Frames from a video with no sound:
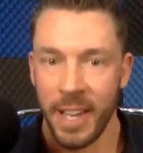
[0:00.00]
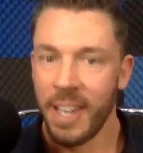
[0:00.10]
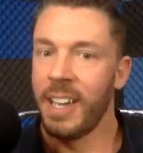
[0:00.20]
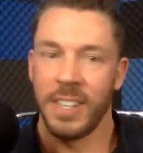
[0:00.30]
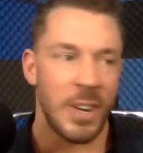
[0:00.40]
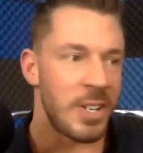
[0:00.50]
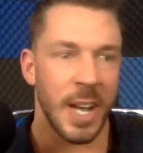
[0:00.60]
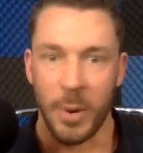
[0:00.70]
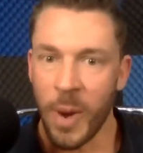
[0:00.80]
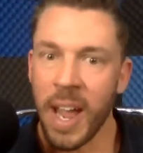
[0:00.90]
Like,
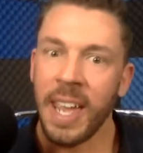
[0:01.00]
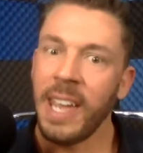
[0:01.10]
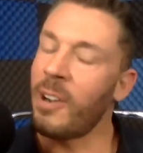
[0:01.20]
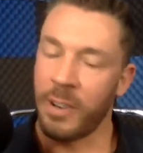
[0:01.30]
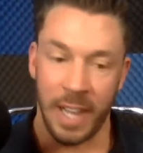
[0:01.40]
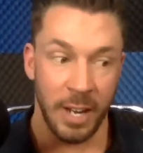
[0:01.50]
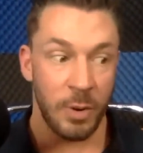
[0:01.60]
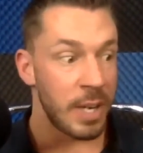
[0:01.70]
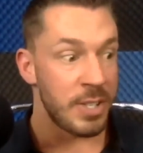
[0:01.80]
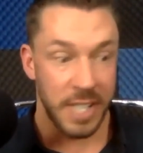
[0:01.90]
start talking Reiki or
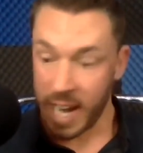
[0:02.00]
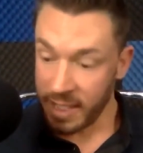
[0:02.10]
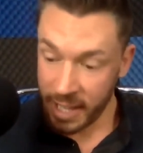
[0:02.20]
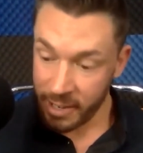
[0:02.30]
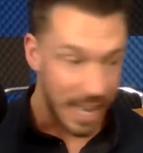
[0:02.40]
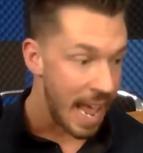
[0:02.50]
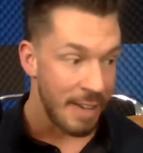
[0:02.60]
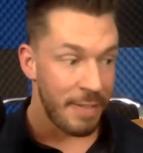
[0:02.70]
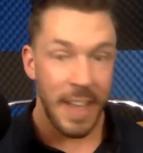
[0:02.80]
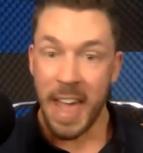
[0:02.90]
like crystals. Like, I
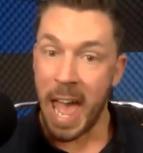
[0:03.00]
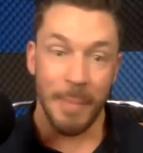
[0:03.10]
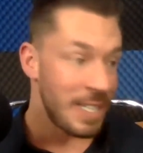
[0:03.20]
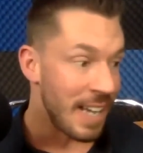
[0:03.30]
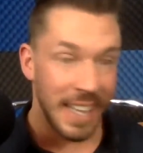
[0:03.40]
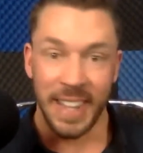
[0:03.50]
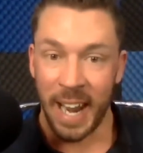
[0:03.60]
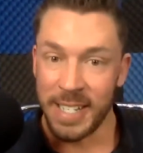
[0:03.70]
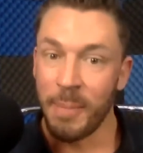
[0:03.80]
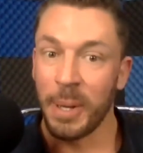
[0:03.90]
literally have
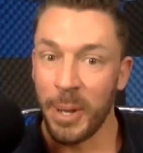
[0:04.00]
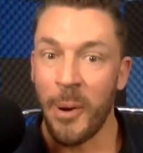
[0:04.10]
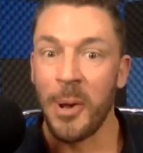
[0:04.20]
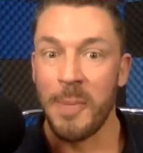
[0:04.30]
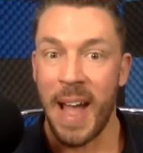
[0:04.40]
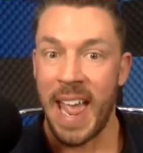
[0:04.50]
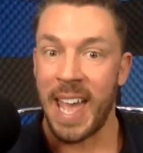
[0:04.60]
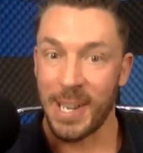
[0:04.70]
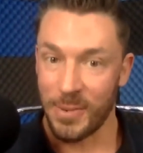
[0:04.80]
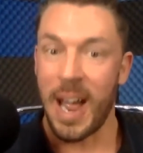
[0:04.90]
hematite that I typically hold in
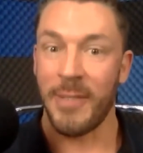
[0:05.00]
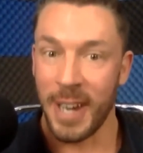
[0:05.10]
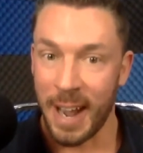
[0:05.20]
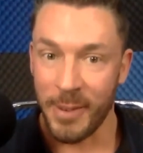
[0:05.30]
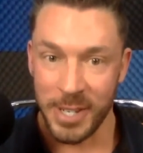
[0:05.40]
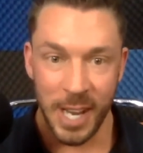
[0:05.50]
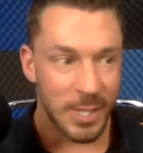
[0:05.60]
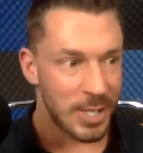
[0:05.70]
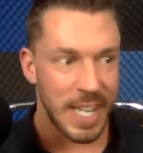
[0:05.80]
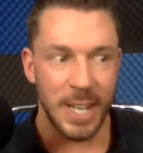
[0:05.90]
my hand as we're having
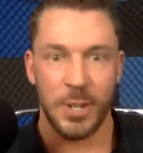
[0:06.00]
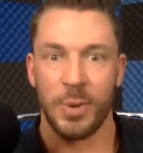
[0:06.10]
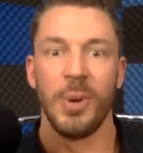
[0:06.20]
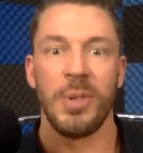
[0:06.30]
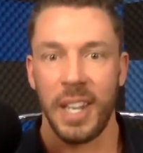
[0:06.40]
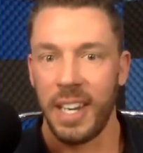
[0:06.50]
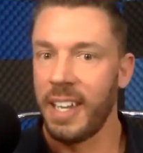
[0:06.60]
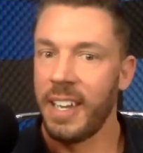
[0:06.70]
conversation. Just that truth, yeah.